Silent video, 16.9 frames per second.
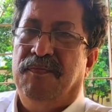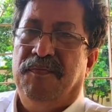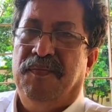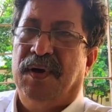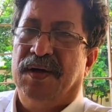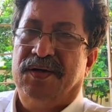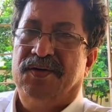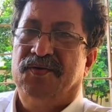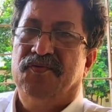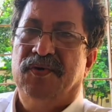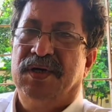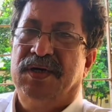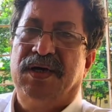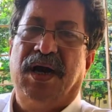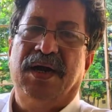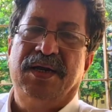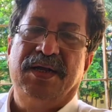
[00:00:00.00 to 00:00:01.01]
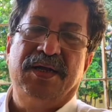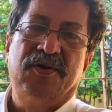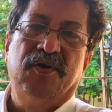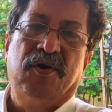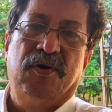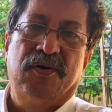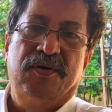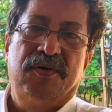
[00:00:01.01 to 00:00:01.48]
but we can't
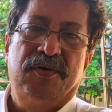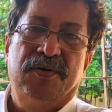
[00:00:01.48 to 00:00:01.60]
ignore